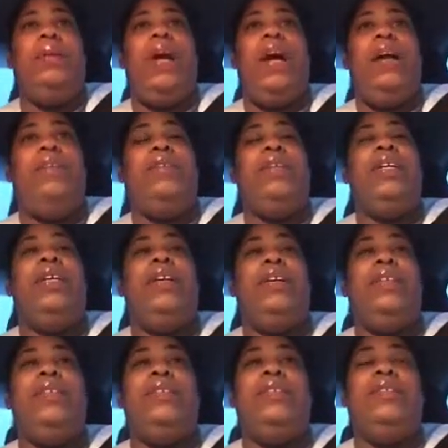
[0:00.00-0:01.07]
I don't
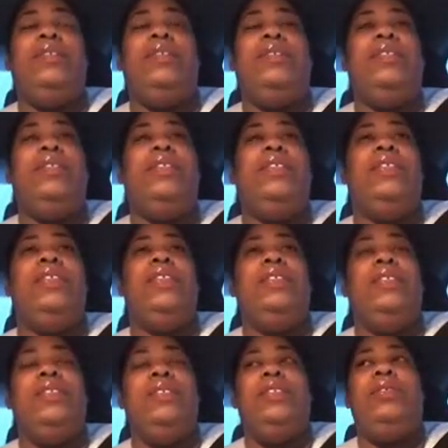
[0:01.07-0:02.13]
care.
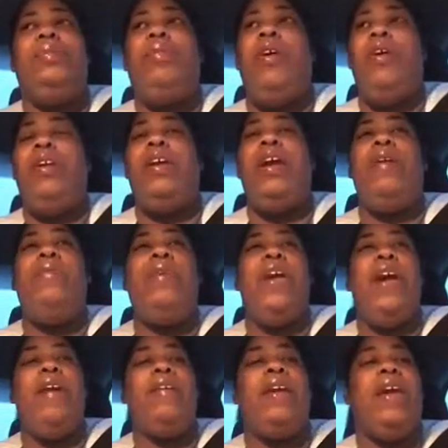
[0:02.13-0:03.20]
Tomorrow night we
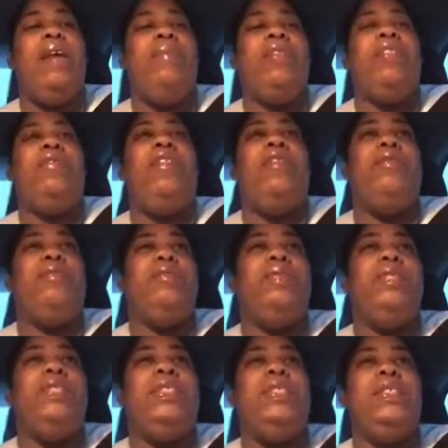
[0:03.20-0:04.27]
have Game of
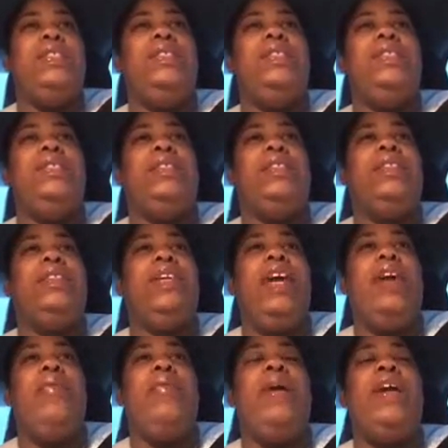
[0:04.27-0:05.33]
Thrones.
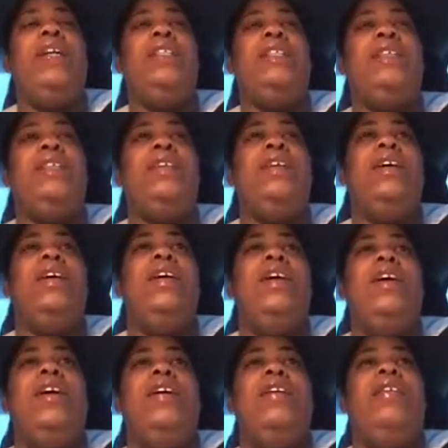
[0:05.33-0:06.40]
Can't wait.
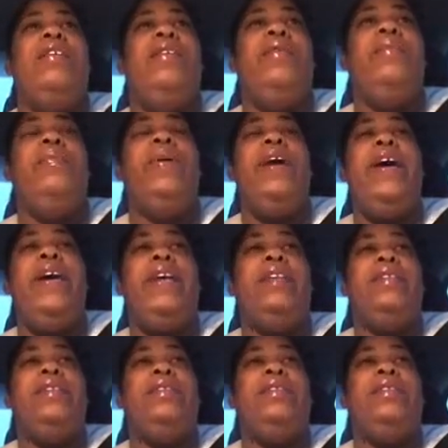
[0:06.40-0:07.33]
But